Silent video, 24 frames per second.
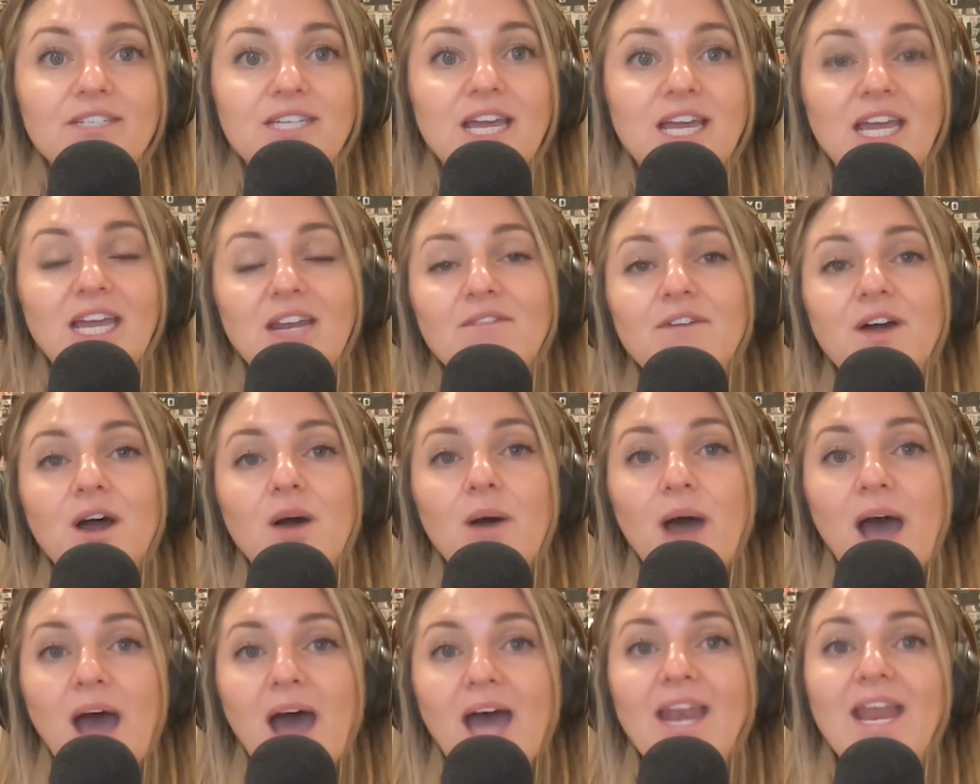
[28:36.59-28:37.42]
to
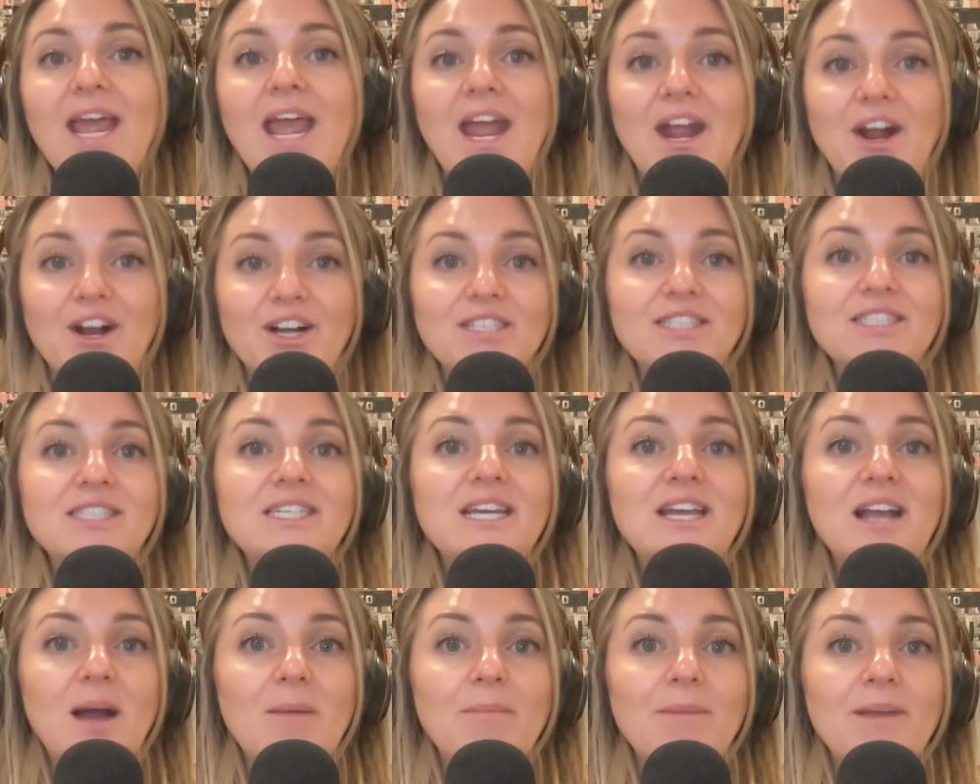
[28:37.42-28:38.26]

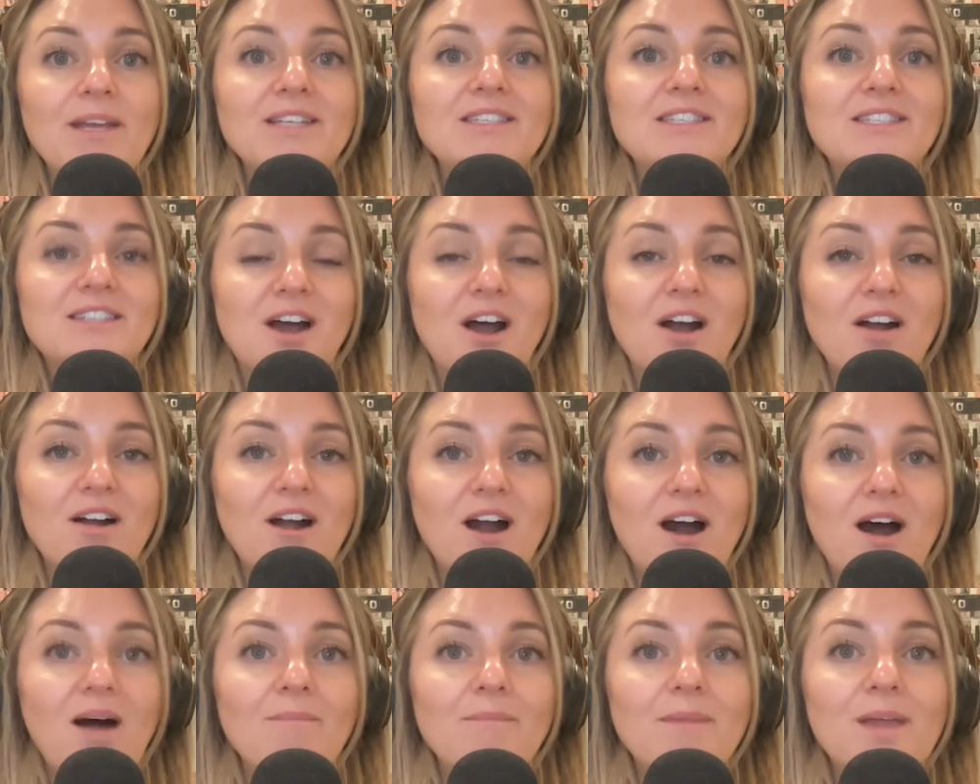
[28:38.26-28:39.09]

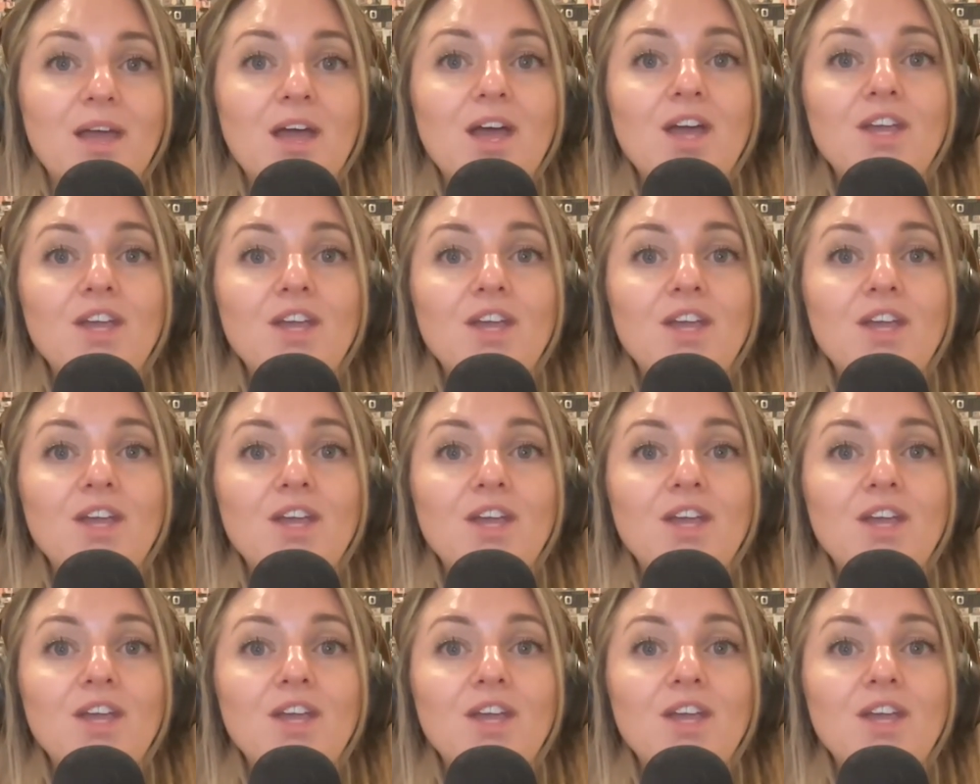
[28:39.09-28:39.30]
info@erincummings.com.